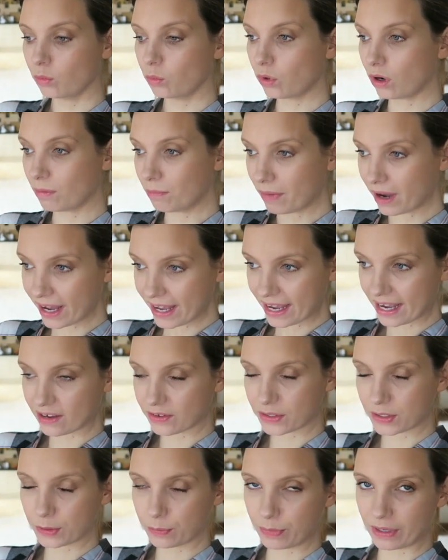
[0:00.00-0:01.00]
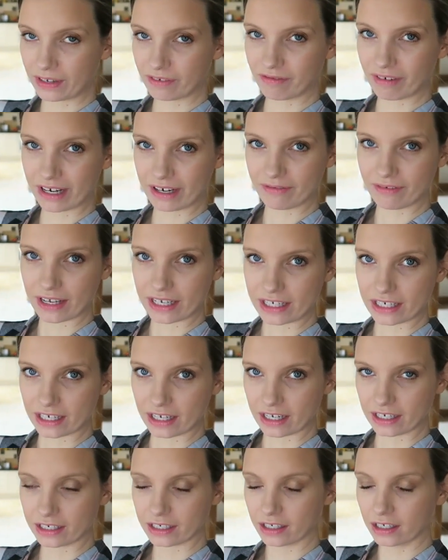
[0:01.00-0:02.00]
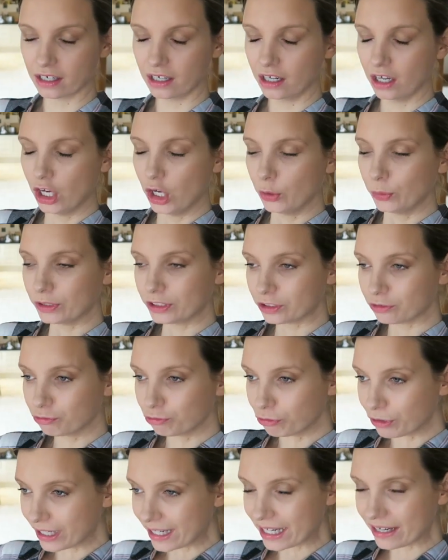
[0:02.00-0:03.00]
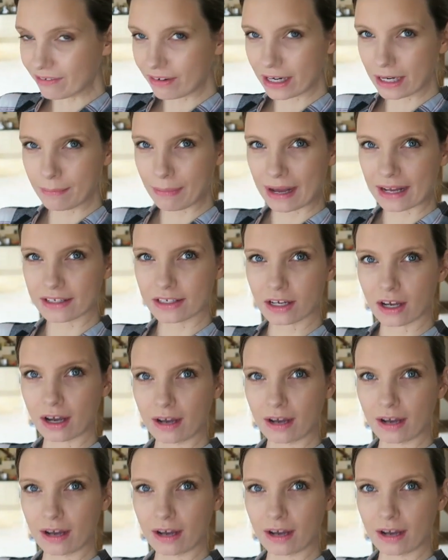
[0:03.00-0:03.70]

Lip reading: while my house is being renovated, which is really, really bad